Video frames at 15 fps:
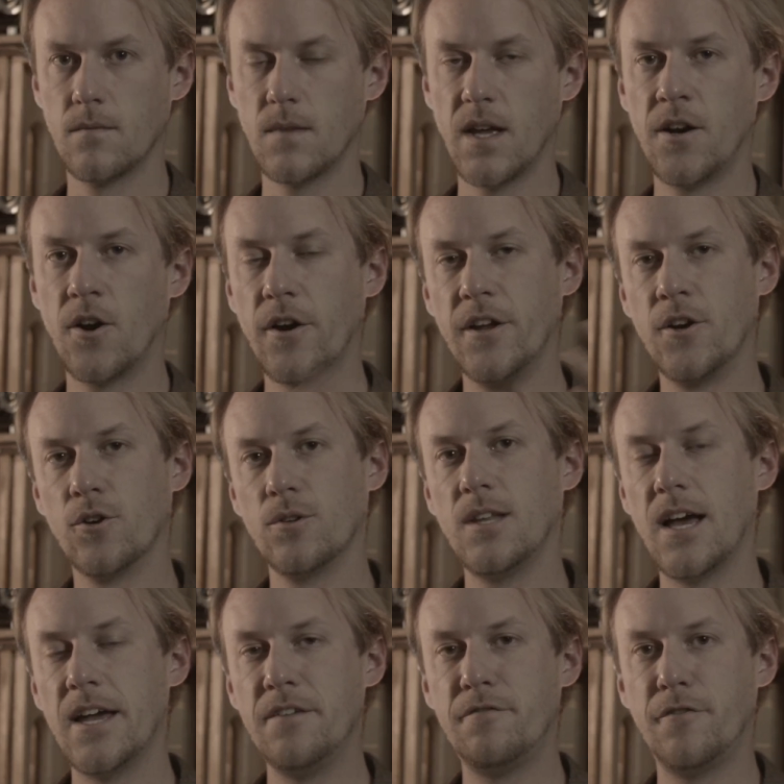And our inner
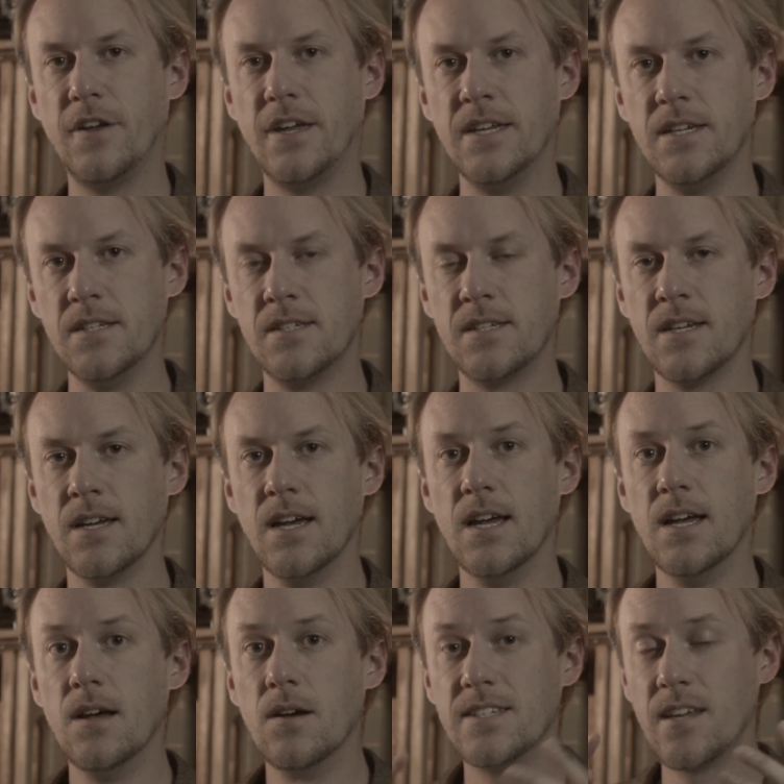life is
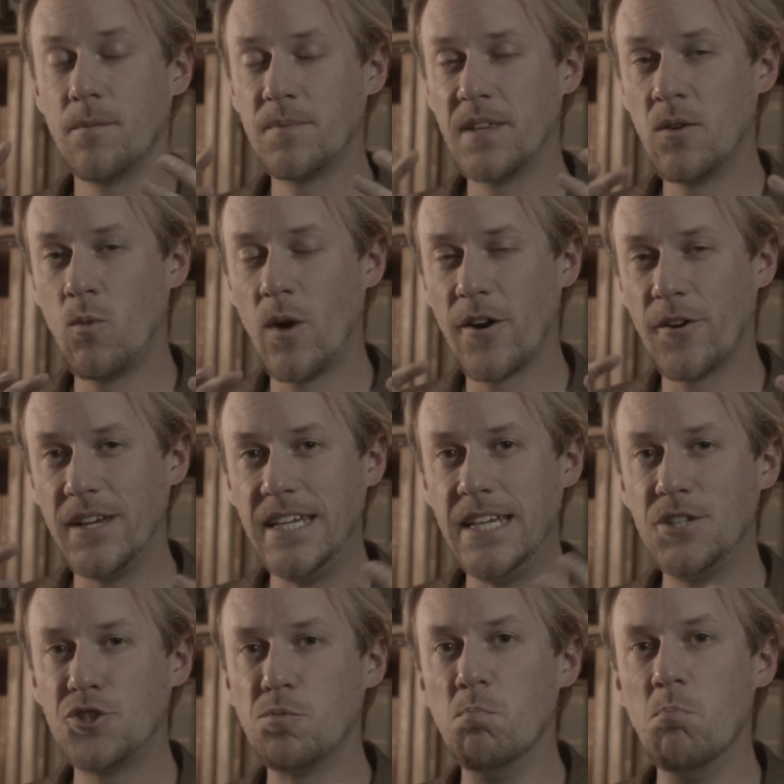something where
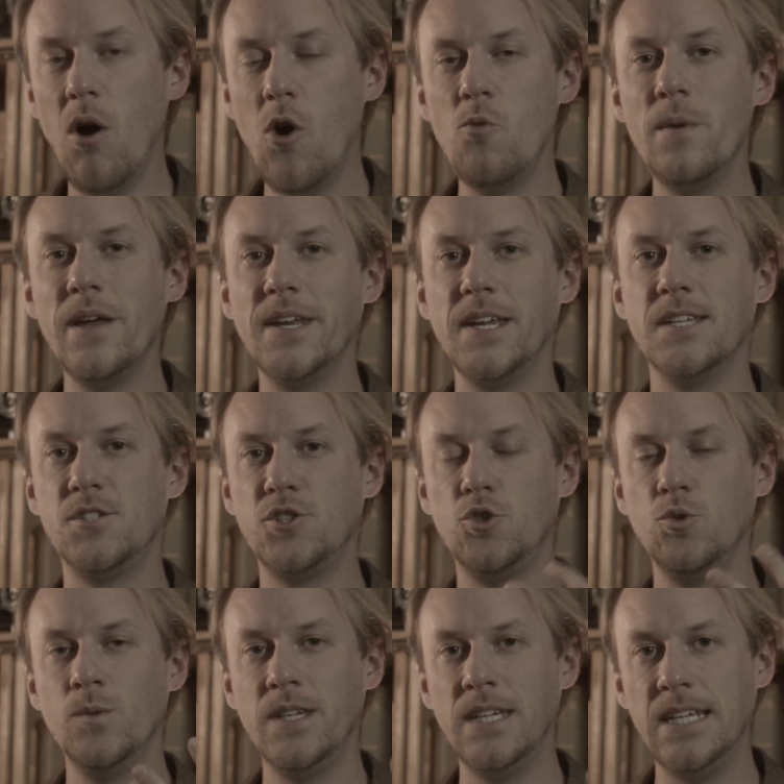each moment is
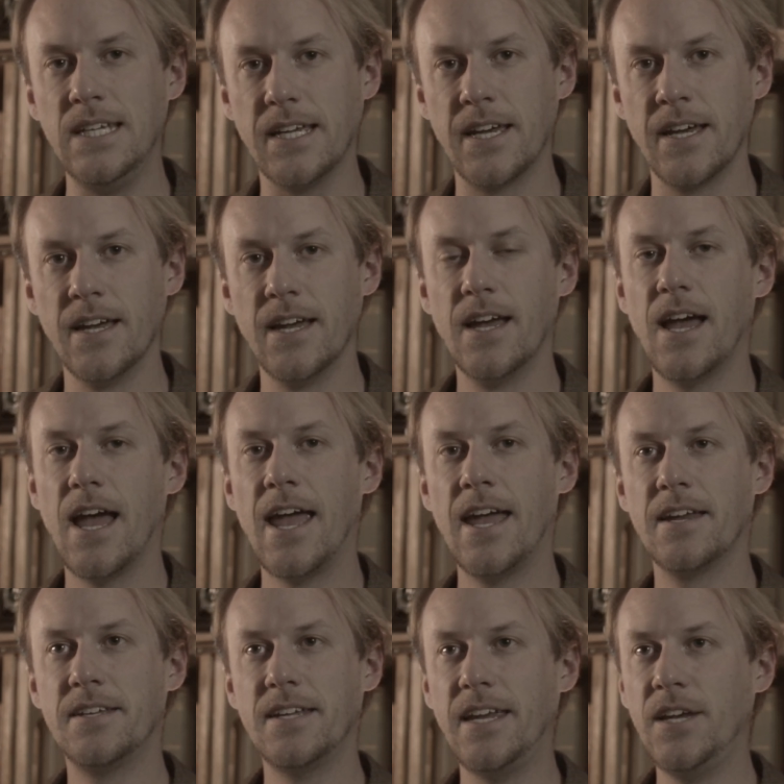unique
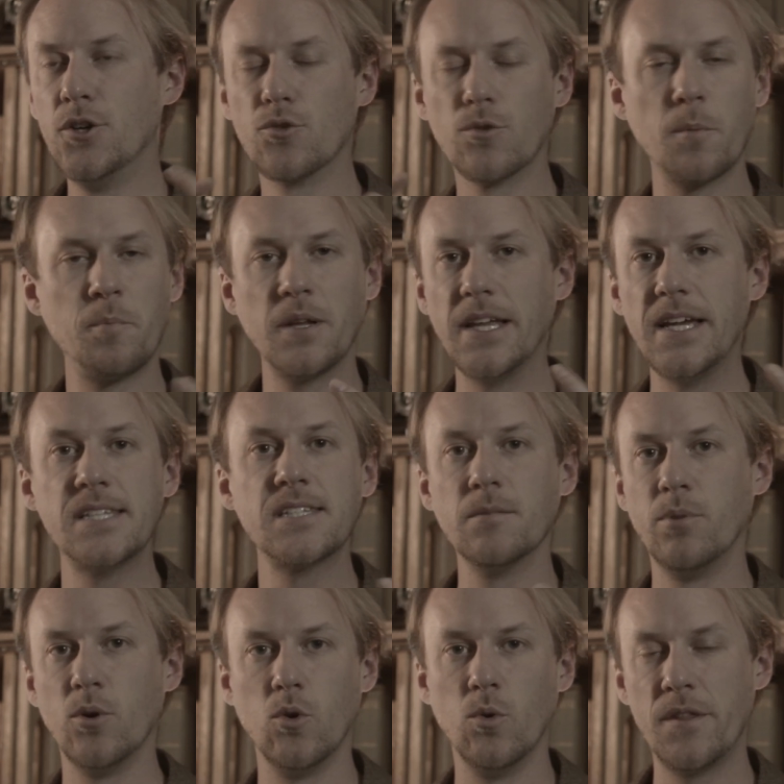and
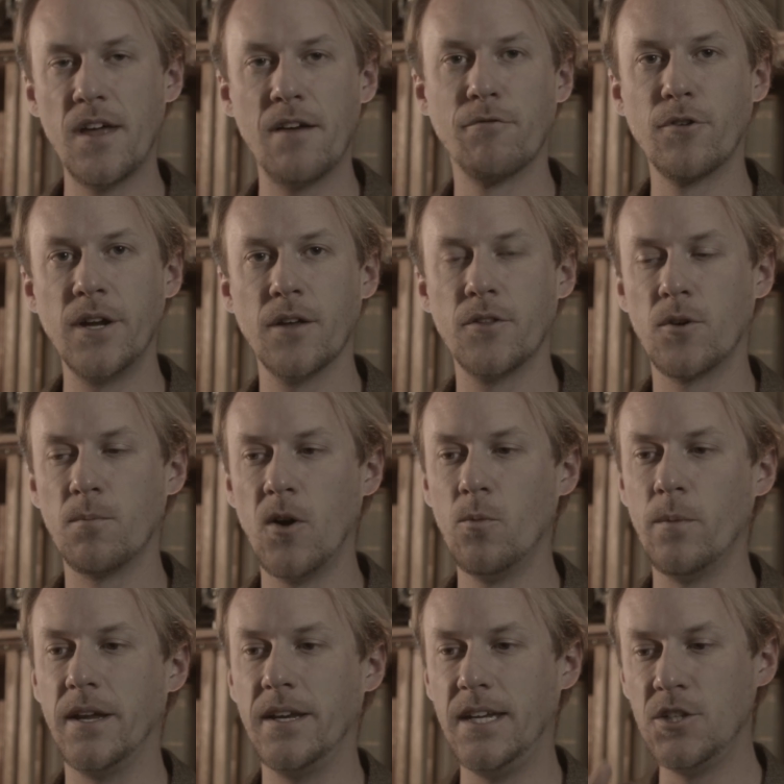irreplaceable with every other
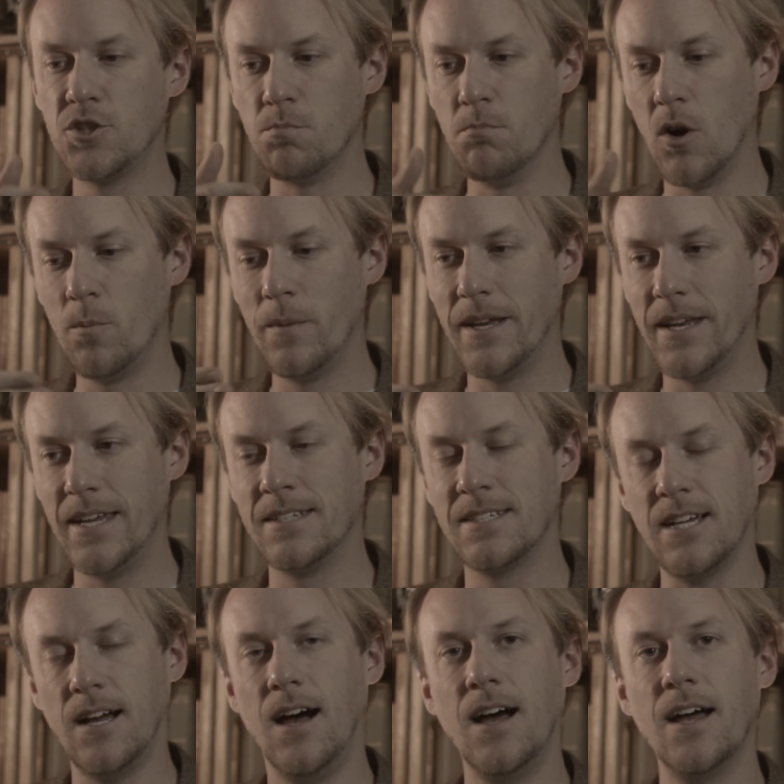moment. Each moment in
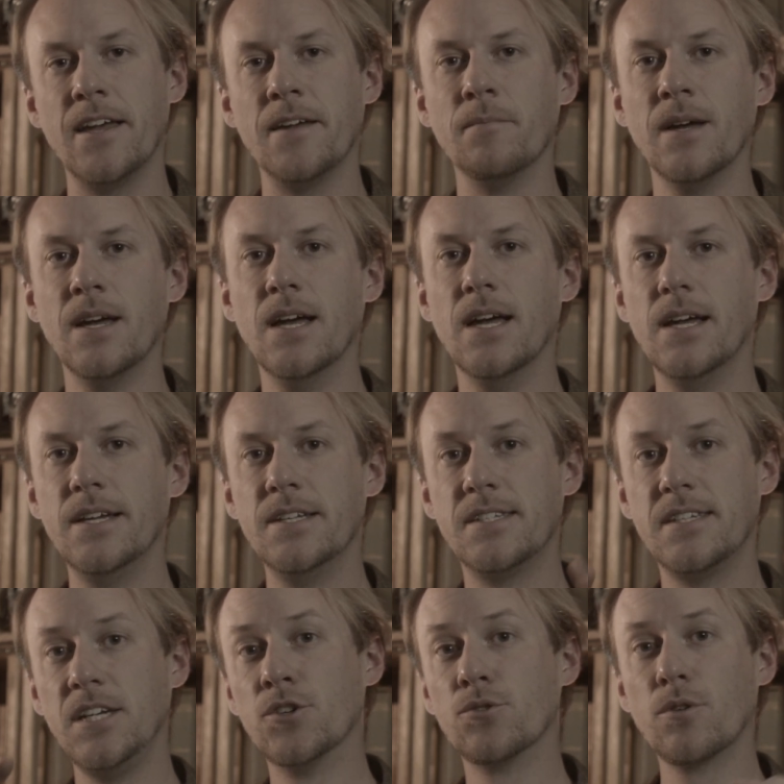time
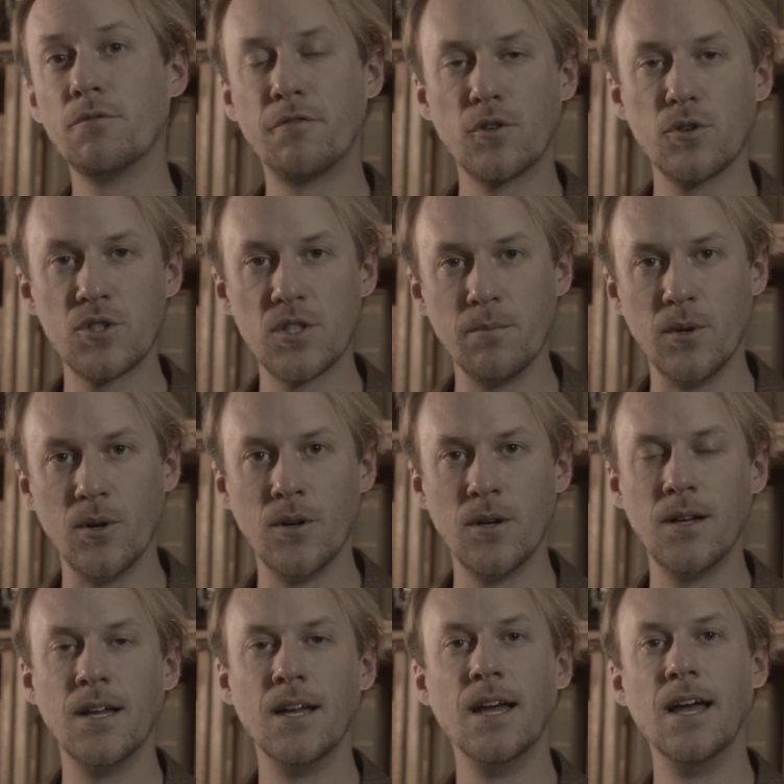is
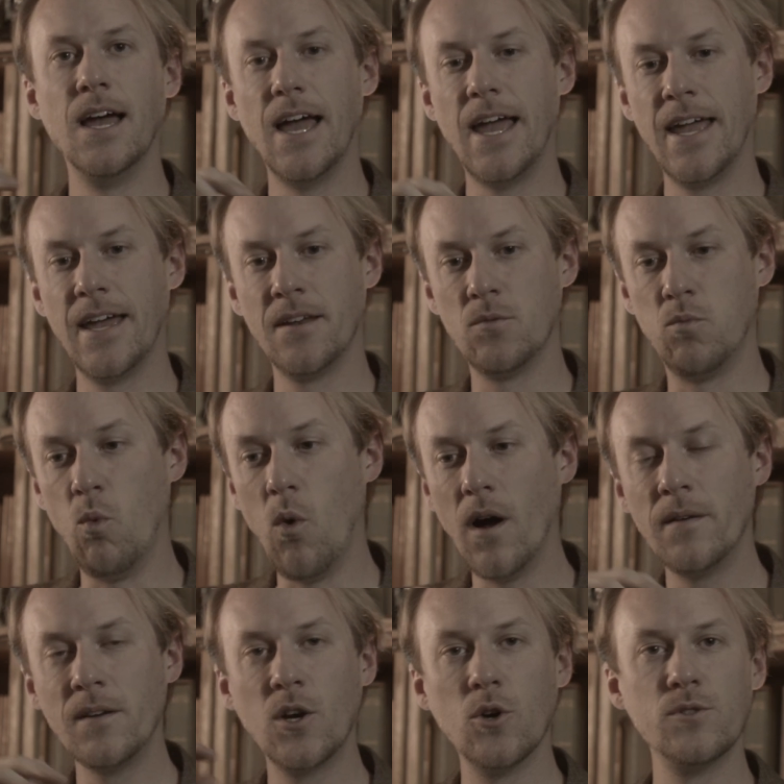irreversible, and
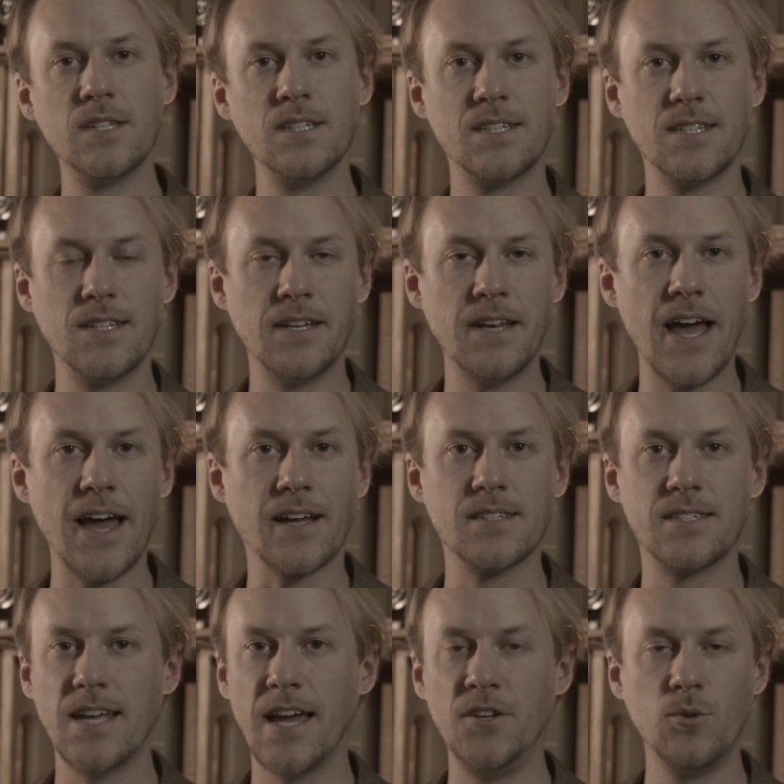one goes into the
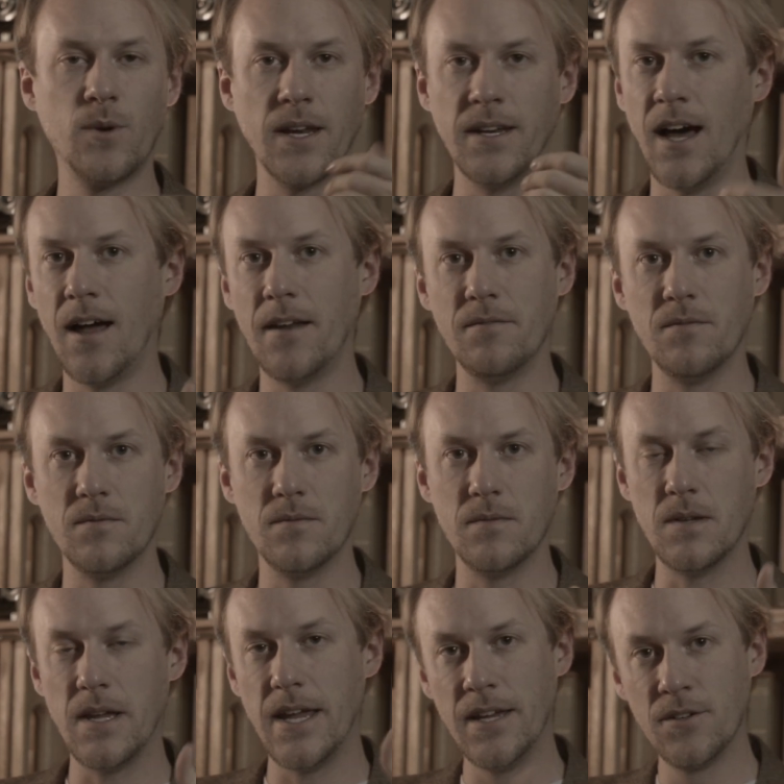next, and you cannot
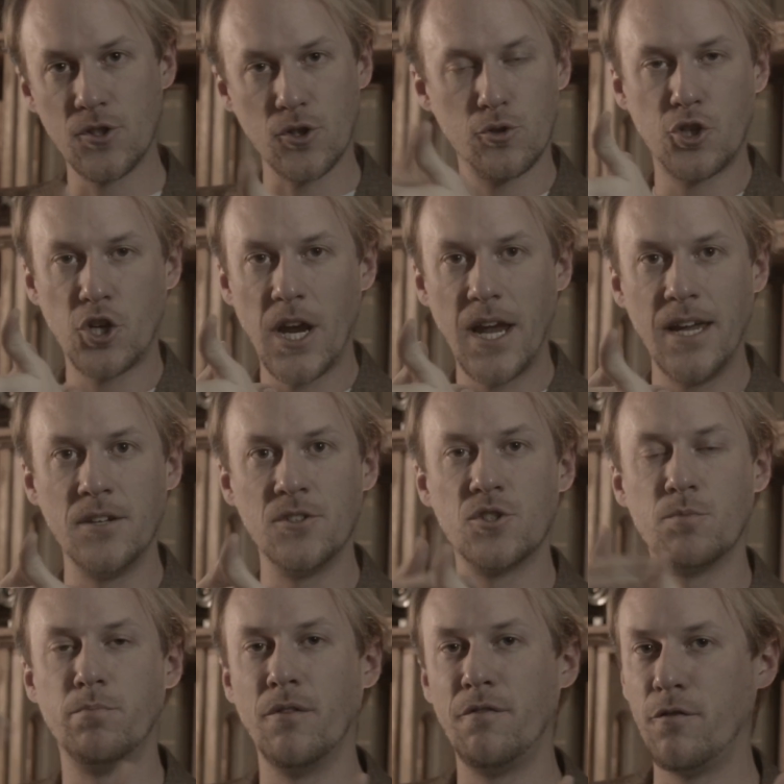
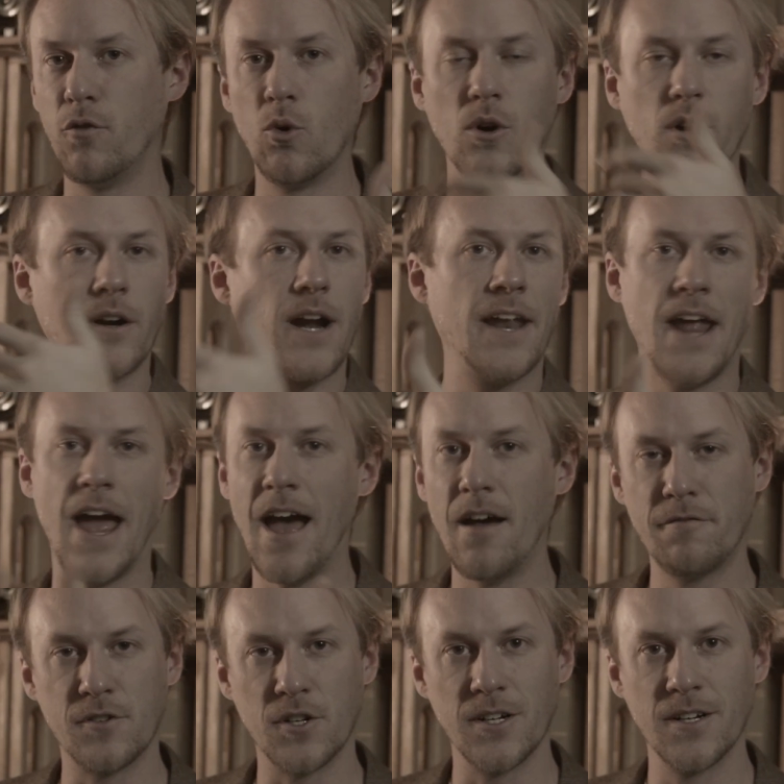interchange before and
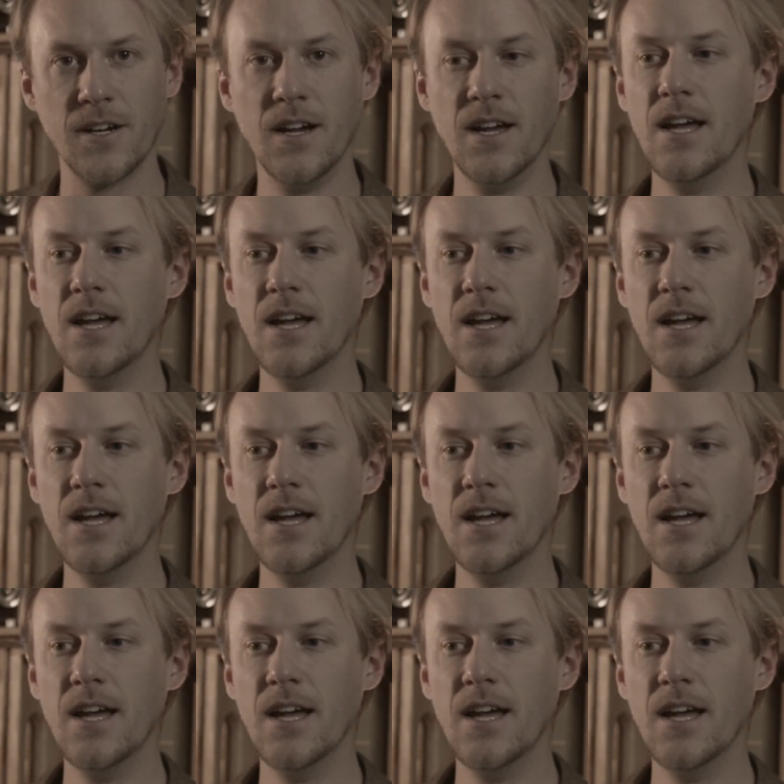after.